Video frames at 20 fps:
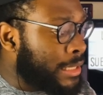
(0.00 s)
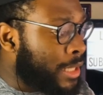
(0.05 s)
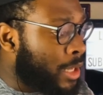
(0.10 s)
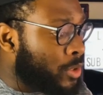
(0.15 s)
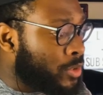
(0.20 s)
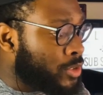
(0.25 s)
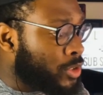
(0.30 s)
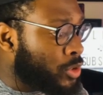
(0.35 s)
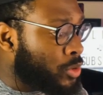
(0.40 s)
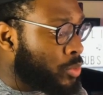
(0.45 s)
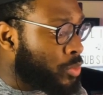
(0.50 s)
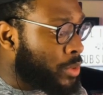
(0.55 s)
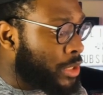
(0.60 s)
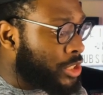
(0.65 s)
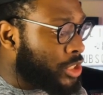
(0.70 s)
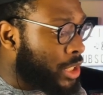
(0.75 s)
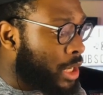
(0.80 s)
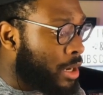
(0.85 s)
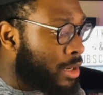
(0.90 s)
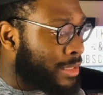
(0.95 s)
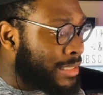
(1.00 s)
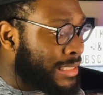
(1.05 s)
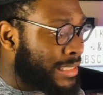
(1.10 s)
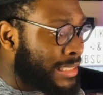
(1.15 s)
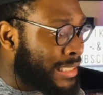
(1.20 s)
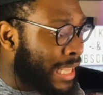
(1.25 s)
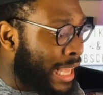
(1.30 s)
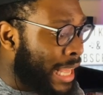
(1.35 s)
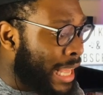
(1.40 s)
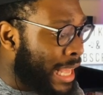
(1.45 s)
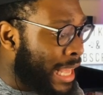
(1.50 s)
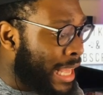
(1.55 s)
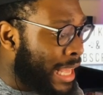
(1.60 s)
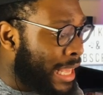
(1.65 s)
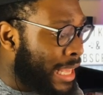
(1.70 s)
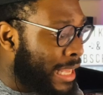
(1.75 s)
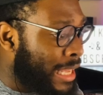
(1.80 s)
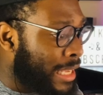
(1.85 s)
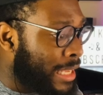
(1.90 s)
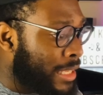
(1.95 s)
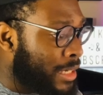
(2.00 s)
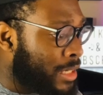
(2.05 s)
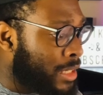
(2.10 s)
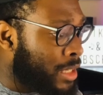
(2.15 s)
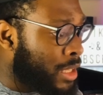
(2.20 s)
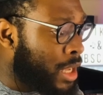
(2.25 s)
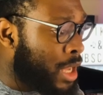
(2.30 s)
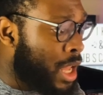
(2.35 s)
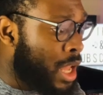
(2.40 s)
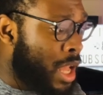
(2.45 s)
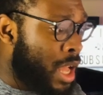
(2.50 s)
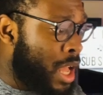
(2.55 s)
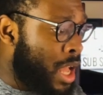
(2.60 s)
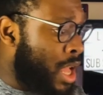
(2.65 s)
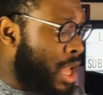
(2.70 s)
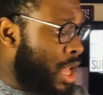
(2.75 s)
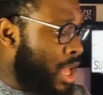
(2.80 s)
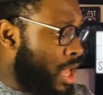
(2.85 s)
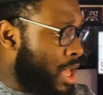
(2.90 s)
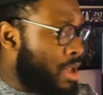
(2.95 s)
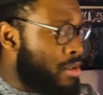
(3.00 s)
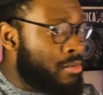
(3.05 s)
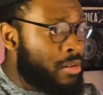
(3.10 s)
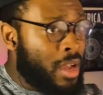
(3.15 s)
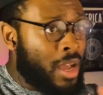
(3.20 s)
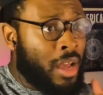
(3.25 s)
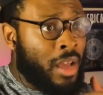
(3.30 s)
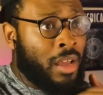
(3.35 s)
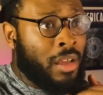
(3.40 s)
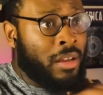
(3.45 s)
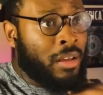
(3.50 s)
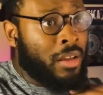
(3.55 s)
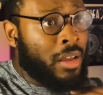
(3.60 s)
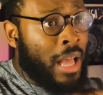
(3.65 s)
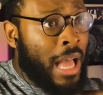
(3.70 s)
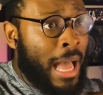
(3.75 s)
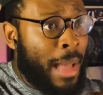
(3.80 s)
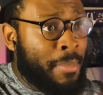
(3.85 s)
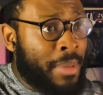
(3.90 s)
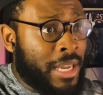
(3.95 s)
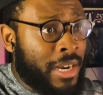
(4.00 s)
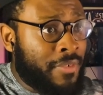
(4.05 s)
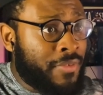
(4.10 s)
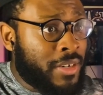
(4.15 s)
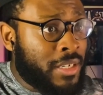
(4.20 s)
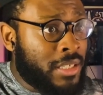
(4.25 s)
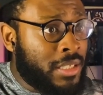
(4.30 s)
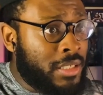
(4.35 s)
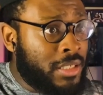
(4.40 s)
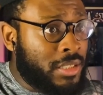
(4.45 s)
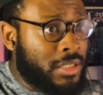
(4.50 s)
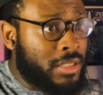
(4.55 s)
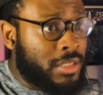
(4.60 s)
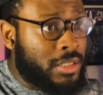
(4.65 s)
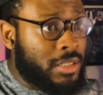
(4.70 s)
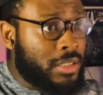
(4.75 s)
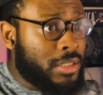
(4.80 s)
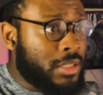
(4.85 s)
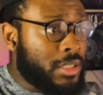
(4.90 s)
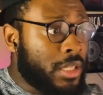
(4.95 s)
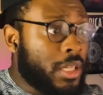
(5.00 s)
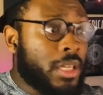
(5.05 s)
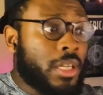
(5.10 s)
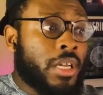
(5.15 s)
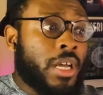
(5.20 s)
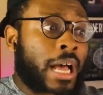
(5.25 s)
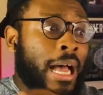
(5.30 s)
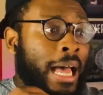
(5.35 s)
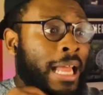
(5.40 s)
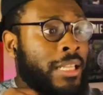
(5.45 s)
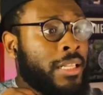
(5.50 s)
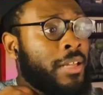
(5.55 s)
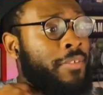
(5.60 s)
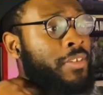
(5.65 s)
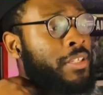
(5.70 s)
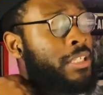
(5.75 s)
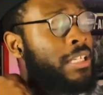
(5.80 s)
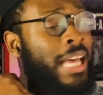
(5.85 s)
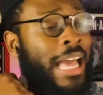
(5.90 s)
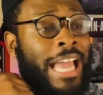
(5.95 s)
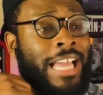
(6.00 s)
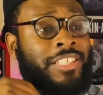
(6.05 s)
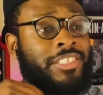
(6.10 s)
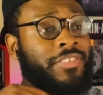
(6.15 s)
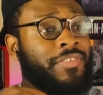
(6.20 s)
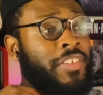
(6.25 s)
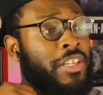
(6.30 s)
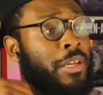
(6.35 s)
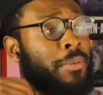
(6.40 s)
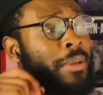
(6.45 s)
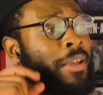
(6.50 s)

Those Who Wish Her Dead. Okay, I'm here for this. I love a good action film.